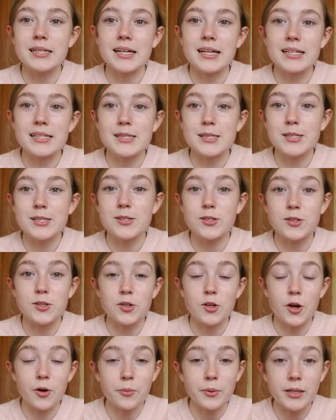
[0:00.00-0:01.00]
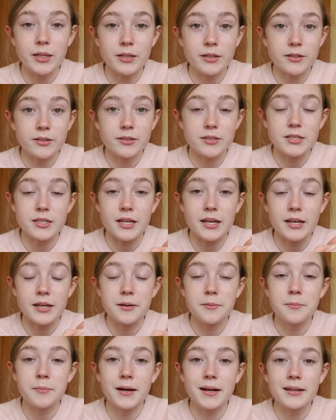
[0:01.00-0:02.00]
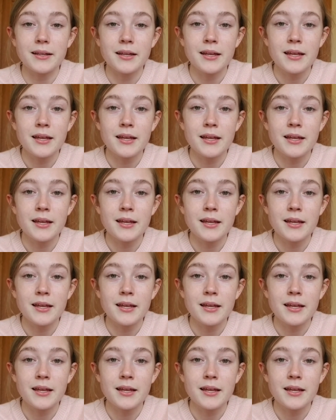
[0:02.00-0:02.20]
and snowy here today. But